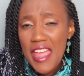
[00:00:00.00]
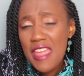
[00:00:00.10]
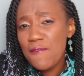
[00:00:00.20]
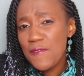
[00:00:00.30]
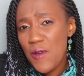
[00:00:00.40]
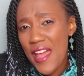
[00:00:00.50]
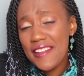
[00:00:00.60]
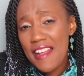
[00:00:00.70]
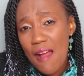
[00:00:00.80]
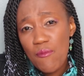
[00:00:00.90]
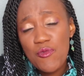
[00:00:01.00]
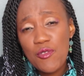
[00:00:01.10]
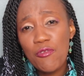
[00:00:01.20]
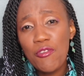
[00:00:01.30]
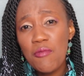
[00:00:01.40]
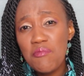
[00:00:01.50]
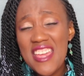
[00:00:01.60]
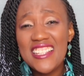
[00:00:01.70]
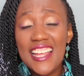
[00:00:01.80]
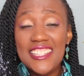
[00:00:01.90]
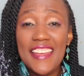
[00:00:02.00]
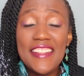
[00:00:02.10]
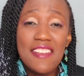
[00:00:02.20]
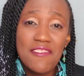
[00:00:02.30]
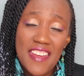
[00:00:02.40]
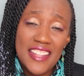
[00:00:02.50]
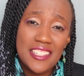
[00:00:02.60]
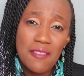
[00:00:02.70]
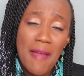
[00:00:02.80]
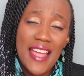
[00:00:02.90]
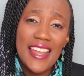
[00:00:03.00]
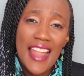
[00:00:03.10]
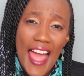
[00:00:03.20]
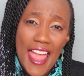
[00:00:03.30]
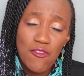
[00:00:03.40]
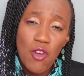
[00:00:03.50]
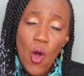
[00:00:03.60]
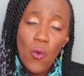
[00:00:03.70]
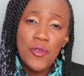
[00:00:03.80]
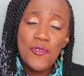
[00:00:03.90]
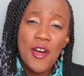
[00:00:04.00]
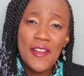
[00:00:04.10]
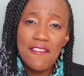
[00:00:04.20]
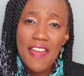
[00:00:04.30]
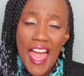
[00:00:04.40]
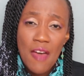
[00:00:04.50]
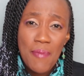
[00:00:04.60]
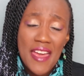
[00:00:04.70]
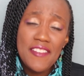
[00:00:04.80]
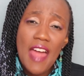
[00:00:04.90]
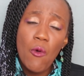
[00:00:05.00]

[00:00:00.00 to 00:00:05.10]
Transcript: if you had come through for me, certain events in my life would not have happened.